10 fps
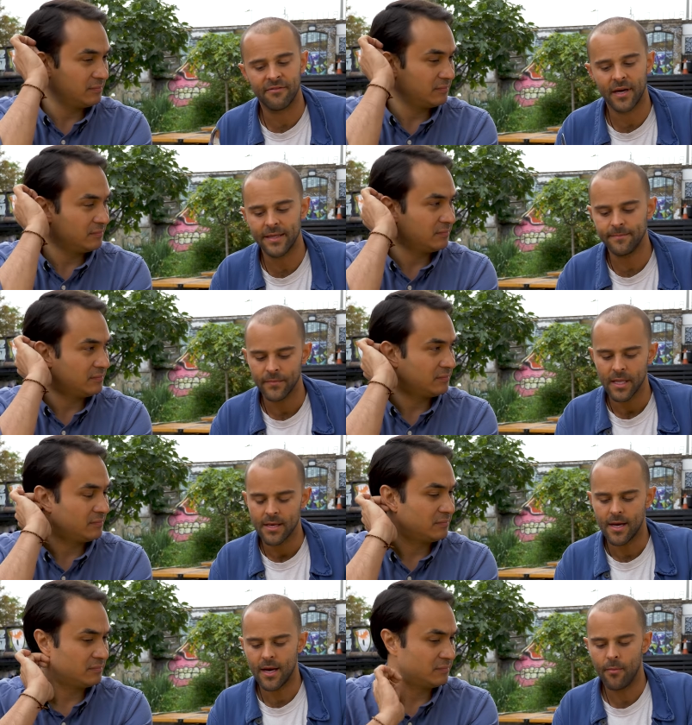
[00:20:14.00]
Speaker 1: fine.
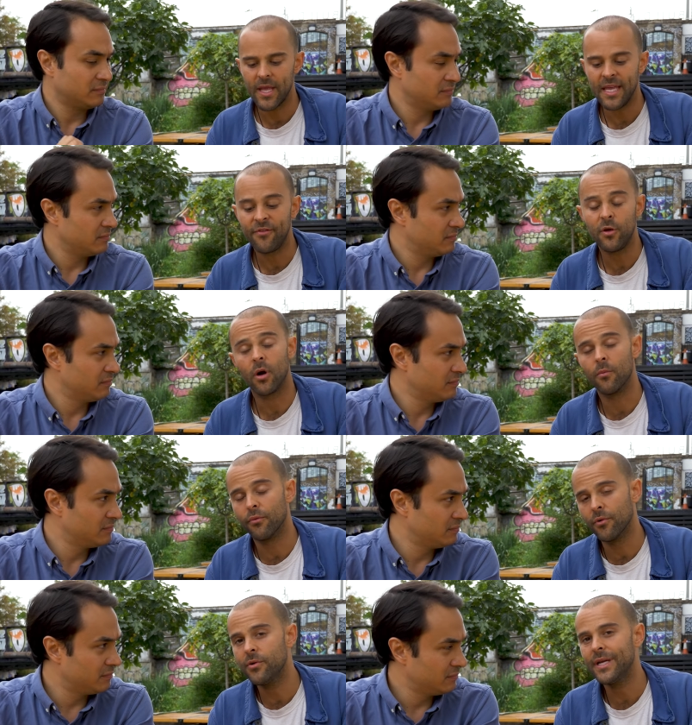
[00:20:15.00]
Um, if you are
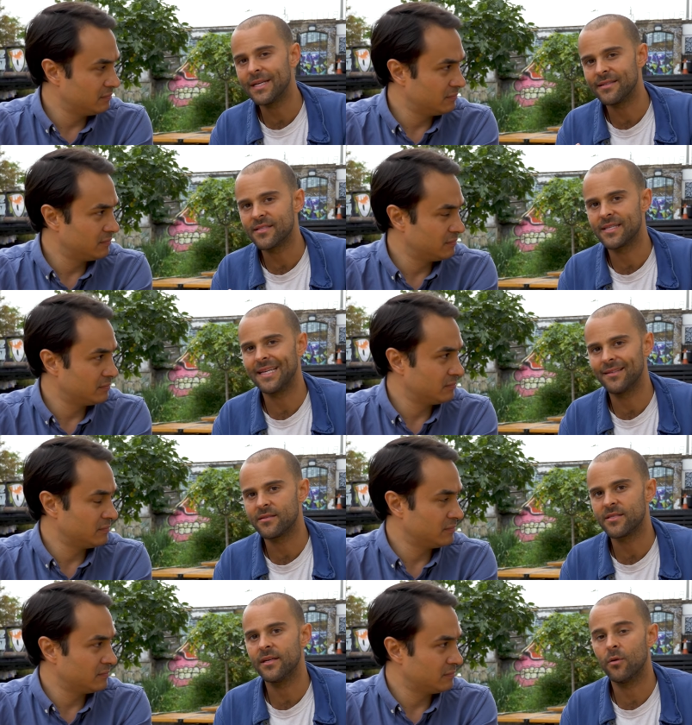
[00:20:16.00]
brewing in
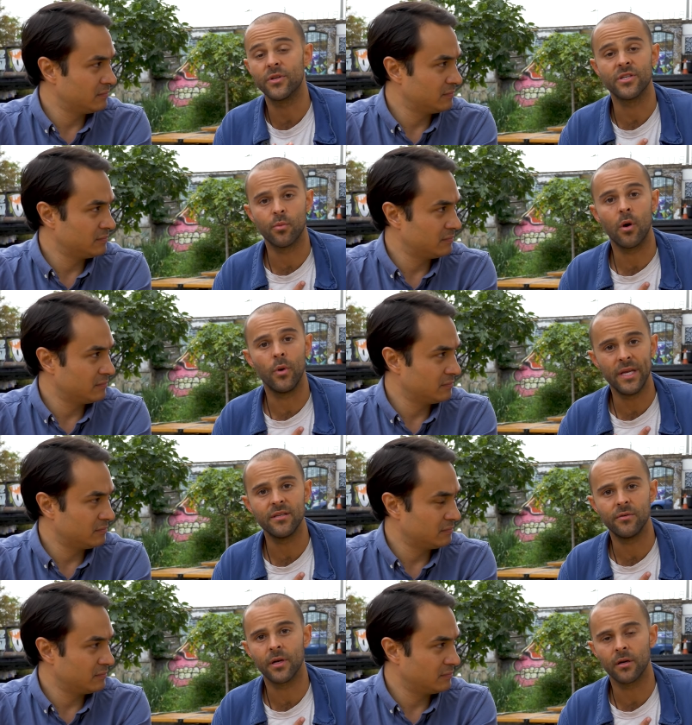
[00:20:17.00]
stainless steel, which is what we
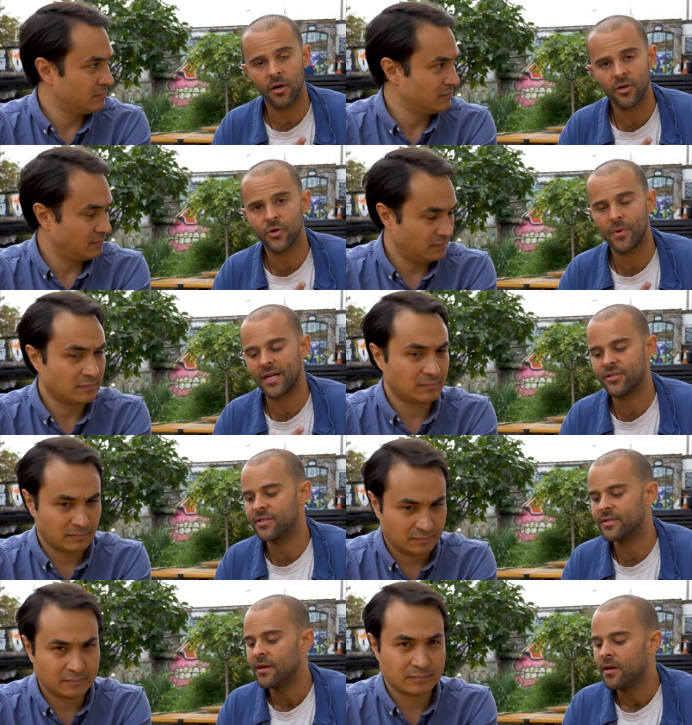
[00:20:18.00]
do in our larger
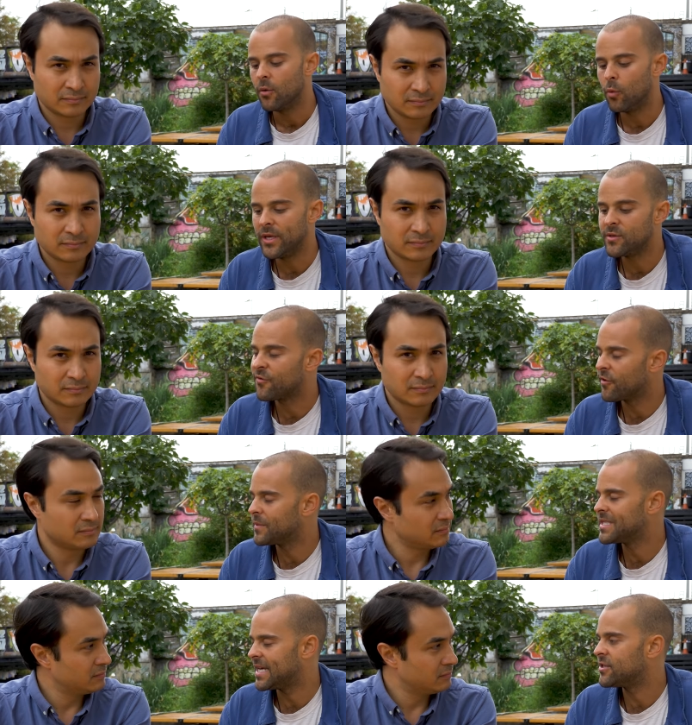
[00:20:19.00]
batches, we use
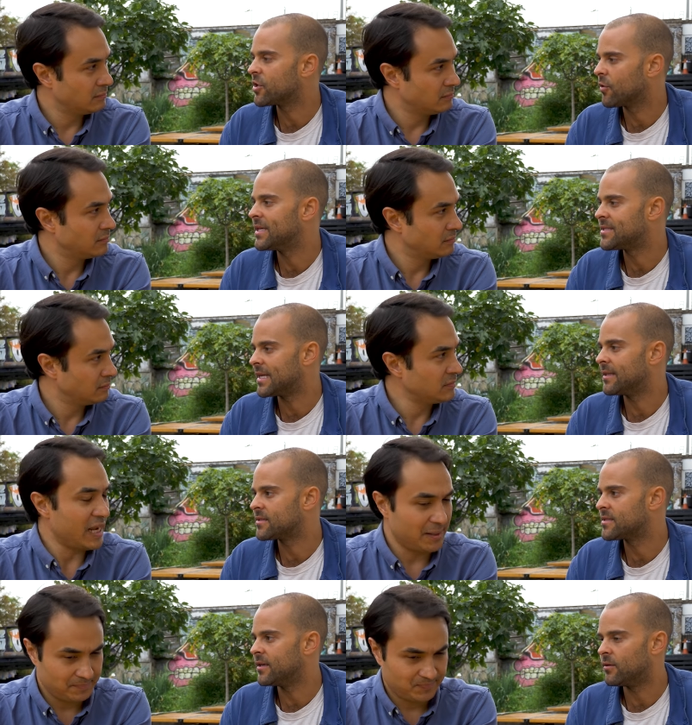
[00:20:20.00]
fermentation grade stainless
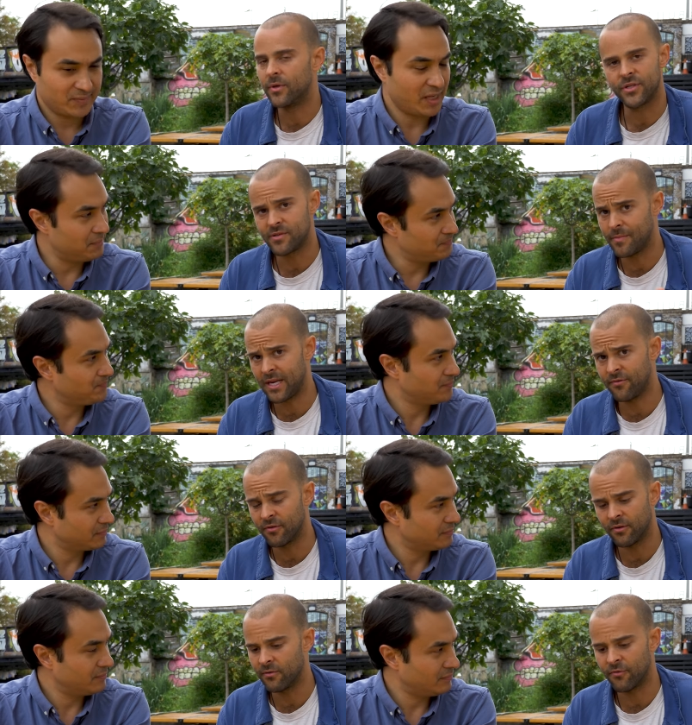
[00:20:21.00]
yeah. steel, which yeah. is made
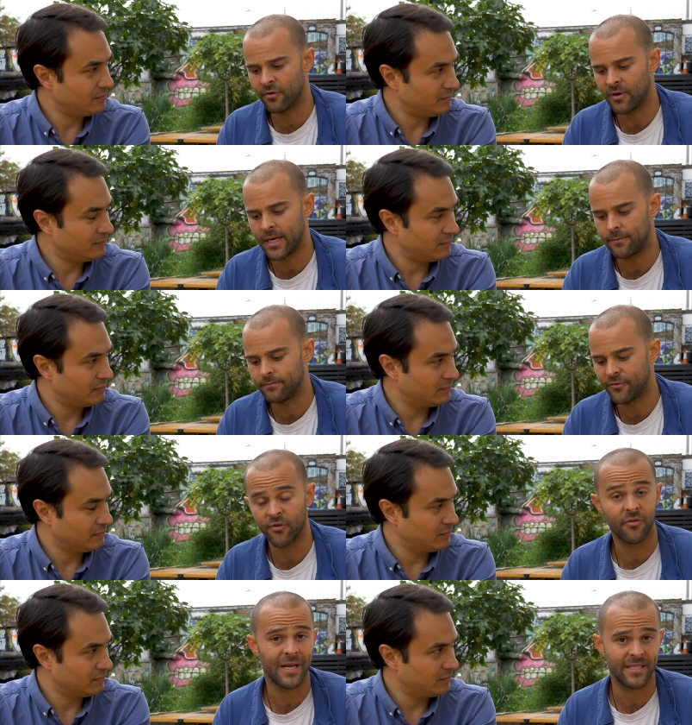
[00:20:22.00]
for for um,
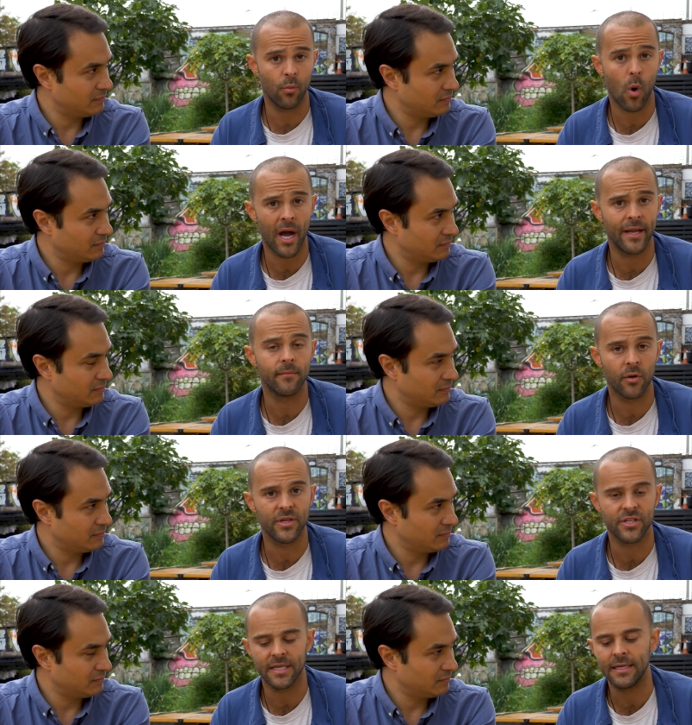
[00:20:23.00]
for fermenting wine
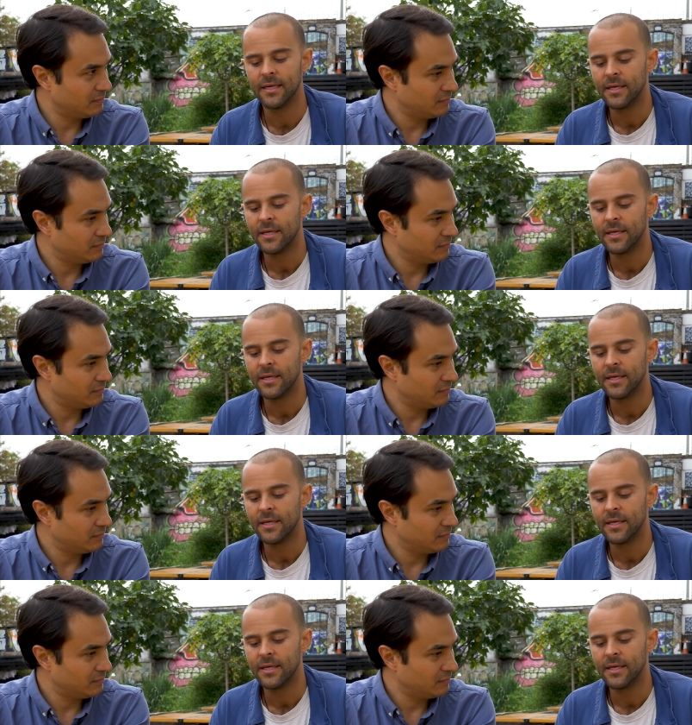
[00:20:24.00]
originally.